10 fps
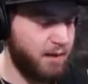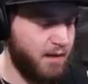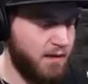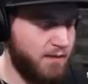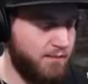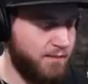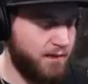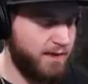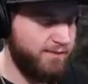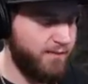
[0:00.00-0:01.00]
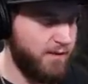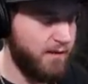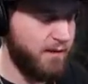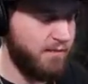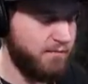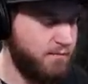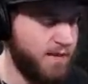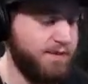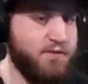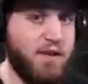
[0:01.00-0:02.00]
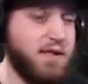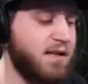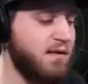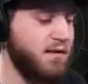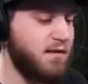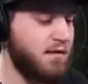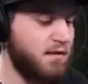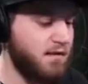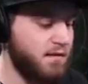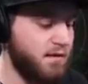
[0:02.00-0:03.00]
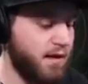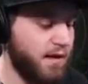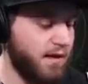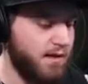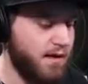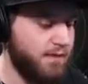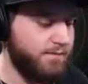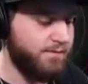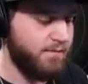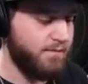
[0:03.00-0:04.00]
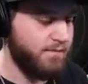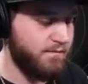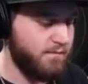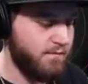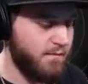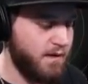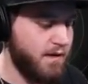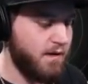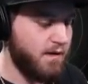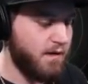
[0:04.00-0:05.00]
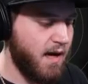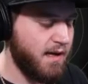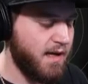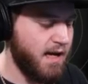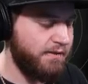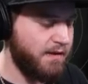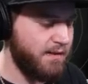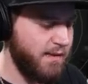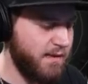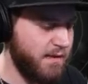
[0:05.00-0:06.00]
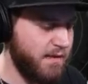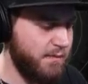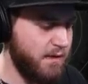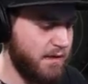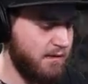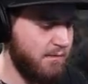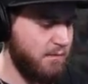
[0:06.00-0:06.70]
but they definitely are different. And I kind of expect it to be a little